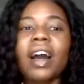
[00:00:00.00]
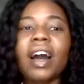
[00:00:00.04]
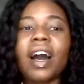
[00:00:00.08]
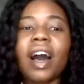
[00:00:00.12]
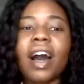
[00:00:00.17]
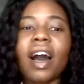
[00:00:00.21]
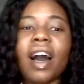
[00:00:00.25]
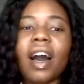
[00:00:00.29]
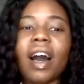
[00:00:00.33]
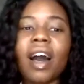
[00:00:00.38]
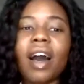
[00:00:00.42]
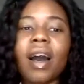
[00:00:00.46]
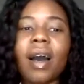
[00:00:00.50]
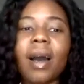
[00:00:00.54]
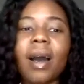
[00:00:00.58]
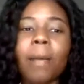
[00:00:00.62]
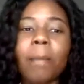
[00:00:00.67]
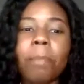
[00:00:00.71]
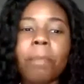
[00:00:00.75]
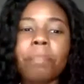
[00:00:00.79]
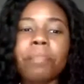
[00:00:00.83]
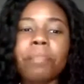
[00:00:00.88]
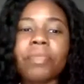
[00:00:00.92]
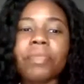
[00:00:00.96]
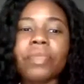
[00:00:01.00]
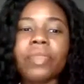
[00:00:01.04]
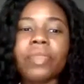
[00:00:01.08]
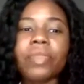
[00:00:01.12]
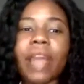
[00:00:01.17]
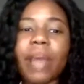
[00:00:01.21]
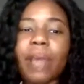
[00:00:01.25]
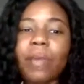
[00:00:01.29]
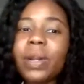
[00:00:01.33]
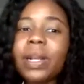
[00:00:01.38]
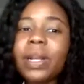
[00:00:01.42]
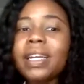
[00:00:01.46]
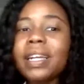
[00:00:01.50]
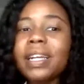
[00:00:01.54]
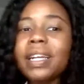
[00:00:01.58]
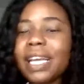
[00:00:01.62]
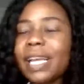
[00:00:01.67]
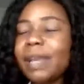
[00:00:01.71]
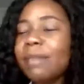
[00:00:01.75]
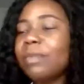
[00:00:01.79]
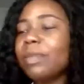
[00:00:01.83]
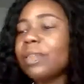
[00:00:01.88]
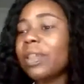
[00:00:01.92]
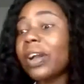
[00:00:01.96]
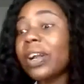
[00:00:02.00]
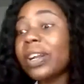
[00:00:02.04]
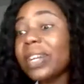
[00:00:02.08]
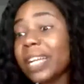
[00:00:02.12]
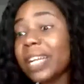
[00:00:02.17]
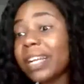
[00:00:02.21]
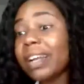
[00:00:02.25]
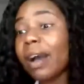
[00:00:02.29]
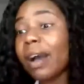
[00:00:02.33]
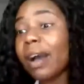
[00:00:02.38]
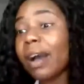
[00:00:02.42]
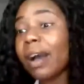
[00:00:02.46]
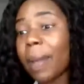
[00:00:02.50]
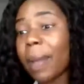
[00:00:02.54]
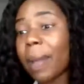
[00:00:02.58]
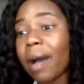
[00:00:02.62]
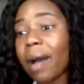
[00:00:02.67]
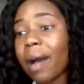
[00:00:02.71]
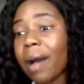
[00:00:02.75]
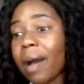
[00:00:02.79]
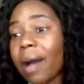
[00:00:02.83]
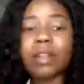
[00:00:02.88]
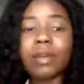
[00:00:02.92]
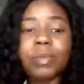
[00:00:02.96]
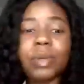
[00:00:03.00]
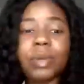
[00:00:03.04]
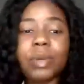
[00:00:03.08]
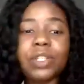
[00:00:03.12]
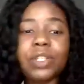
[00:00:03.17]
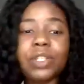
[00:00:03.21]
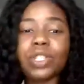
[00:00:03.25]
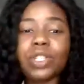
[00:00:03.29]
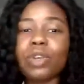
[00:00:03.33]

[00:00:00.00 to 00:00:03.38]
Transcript: And we're going to keep learning about alopecia.